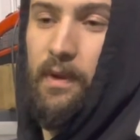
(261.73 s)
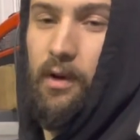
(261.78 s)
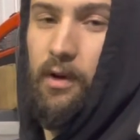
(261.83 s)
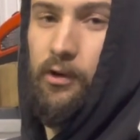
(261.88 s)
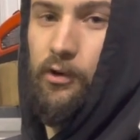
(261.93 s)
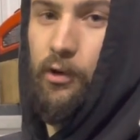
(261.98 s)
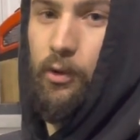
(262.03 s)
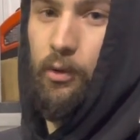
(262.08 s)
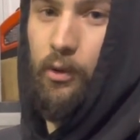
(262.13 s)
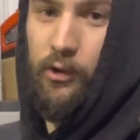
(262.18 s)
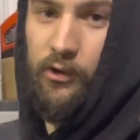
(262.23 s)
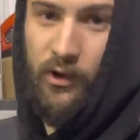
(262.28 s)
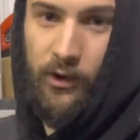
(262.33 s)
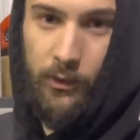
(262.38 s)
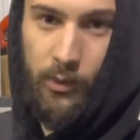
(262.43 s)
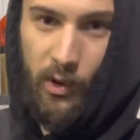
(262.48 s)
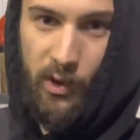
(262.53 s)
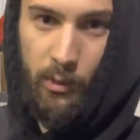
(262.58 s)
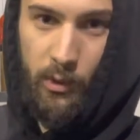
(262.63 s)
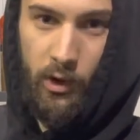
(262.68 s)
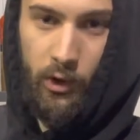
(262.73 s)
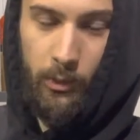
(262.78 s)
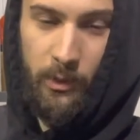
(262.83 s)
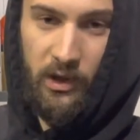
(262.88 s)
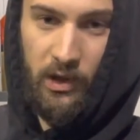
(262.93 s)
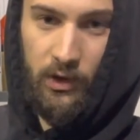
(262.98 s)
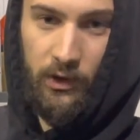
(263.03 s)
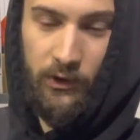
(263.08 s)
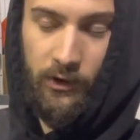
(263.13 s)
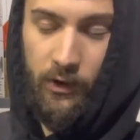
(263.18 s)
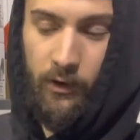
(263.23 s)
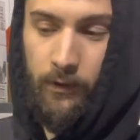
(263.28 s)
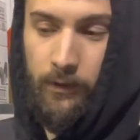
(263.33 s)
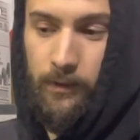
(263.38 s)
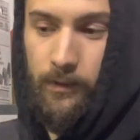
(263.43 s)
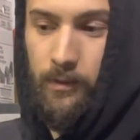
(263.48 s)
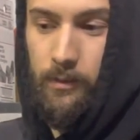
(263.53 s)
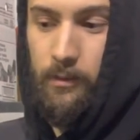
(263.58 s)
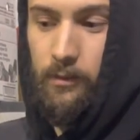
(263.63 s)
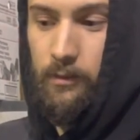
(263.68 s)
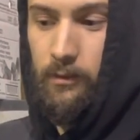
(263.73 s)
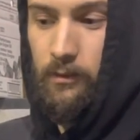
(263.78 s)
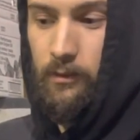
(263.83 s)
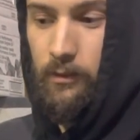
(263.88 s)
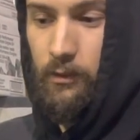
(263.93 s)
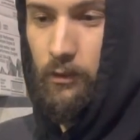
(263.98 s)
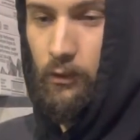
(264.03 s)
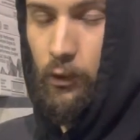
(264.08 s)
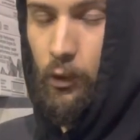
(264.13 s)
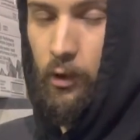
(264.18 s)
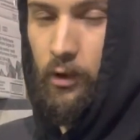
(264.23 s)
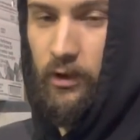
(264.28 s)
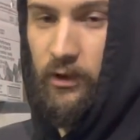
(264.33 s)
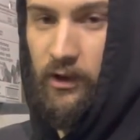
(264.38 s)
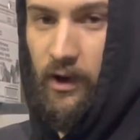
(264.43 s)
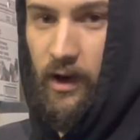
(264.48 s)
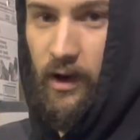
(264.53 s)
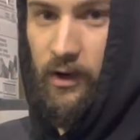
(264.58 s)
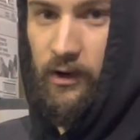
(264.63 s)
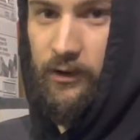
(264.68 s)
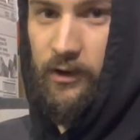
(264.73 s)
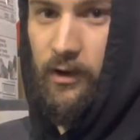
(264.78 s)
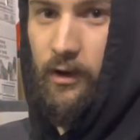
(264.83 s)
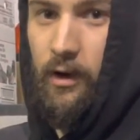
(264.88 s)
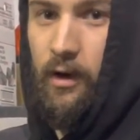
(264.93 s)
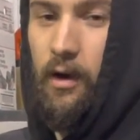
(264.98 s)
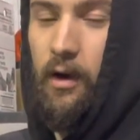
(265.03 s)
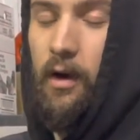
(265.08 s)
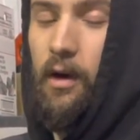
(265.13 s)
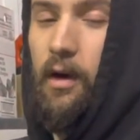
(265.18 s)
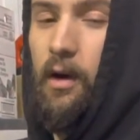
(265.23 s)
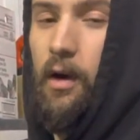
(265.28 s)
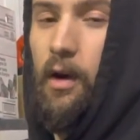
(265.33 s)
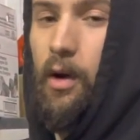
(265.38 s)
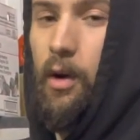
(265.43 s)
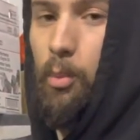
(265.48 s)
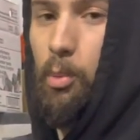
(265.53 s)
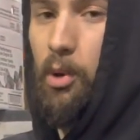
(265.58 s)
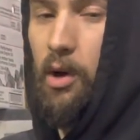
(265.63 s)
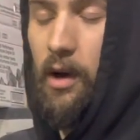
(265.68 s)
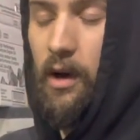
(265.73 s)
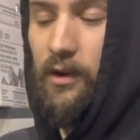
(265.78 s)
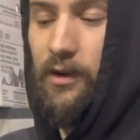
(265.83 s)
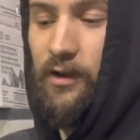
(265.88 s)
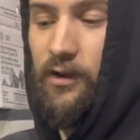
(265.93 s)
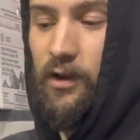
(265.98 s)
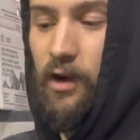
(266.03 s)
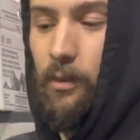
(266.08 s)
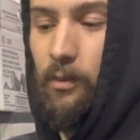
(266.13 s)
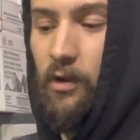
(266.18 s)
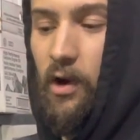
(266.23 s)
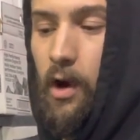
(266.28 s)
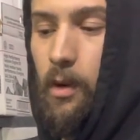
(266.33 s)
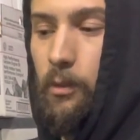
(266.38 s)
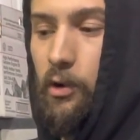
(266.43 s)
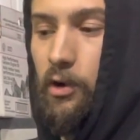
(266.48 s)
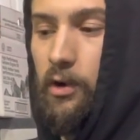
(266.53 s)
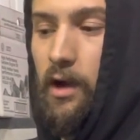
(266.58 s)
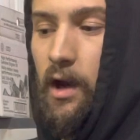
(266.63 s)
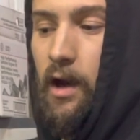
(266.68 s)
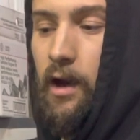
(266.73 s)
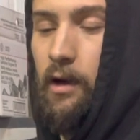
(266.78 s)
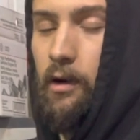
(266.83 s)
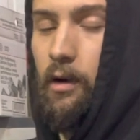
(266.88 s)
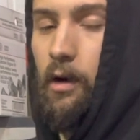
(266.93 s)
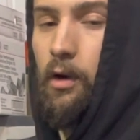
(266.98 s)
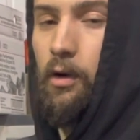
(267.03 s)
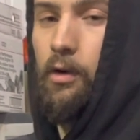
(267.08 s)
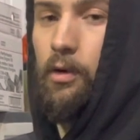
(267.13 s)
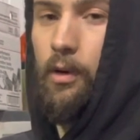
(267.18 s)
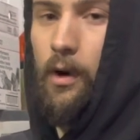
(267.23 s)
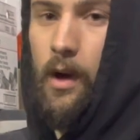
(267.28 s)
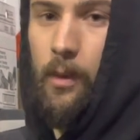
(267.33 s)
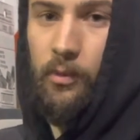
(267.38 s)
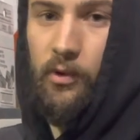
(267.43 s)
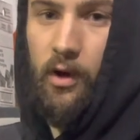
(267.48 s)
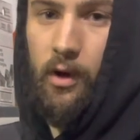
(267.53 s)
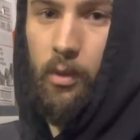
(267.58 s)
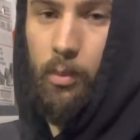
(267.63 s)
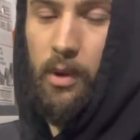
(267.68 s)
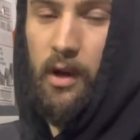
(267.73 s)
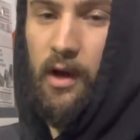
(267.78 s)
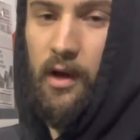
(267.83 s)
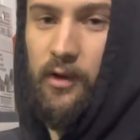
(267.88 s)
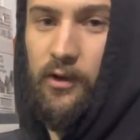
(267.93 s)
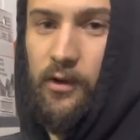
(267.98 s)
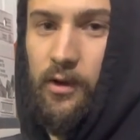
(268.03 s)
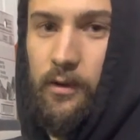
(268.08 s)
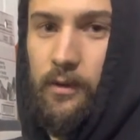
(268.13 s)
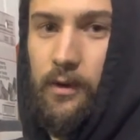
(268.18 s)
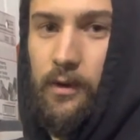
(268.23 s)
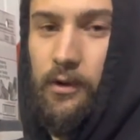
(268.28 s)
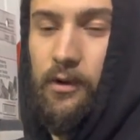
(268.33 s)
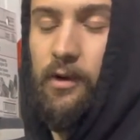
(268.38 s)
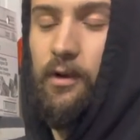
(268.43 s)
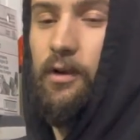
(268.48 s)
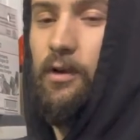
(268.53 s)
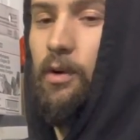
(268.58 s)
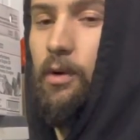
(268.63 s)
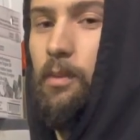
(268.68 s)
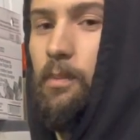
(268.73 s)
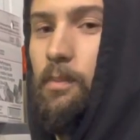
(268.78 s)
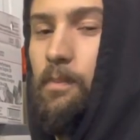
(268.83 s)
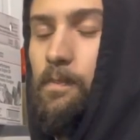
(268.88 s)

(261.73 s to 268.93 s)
So you're losing 3 millimeters of rotor size, but at the same time you're gaining a crap ton of pad surface. You're